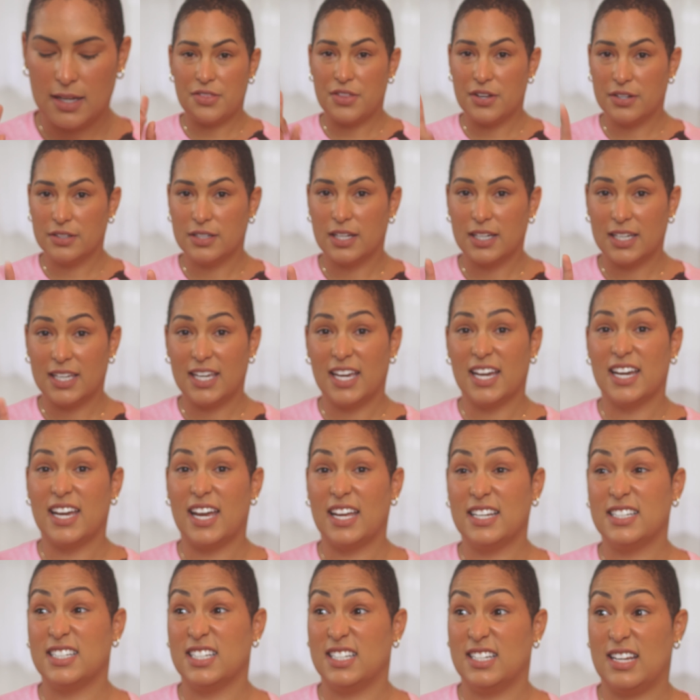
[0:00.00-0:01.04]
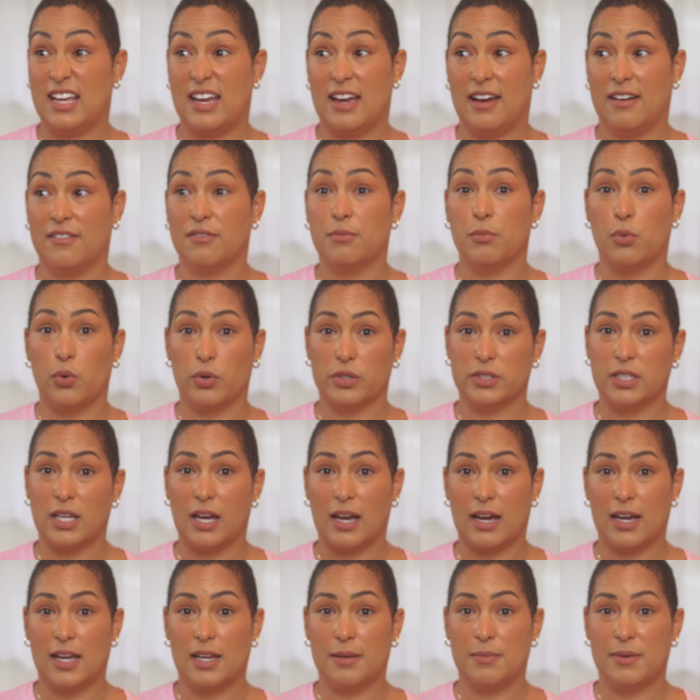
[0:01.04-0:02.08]
They're lucky I didn't have more
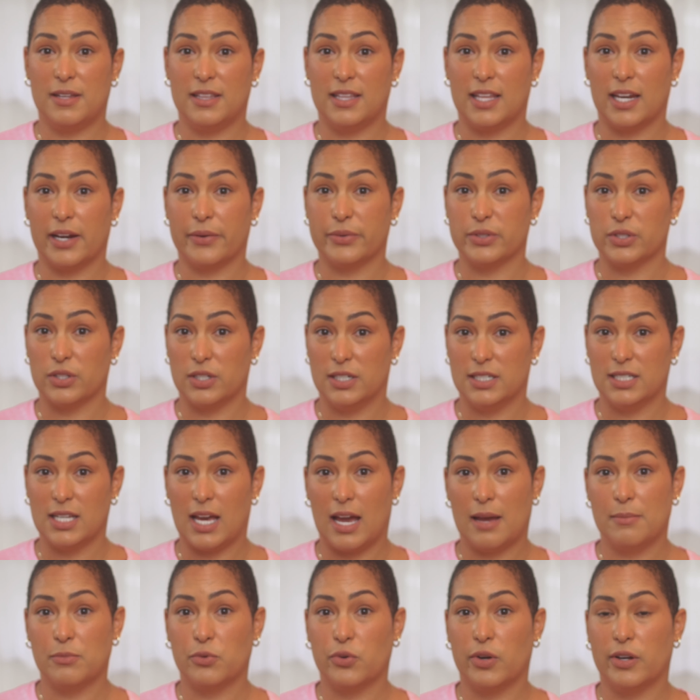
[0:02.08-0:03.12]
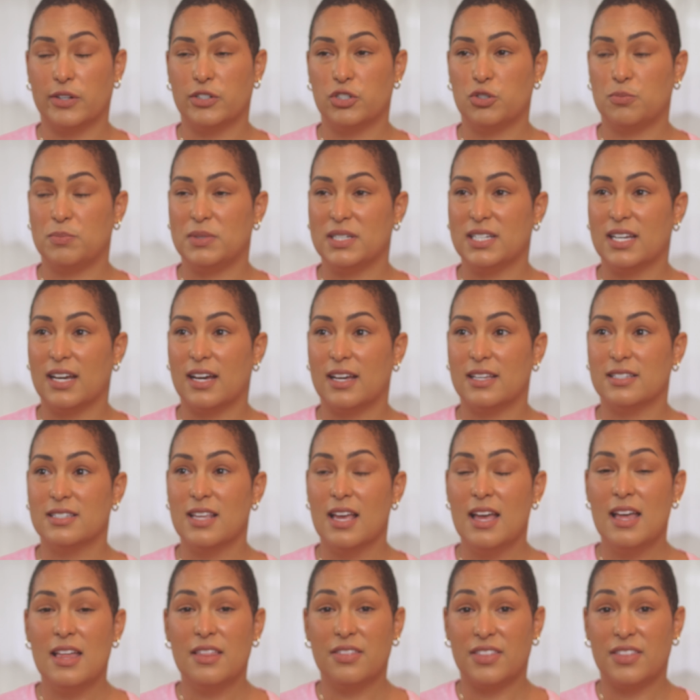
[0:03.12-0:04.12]
time and that I was on a time crunch because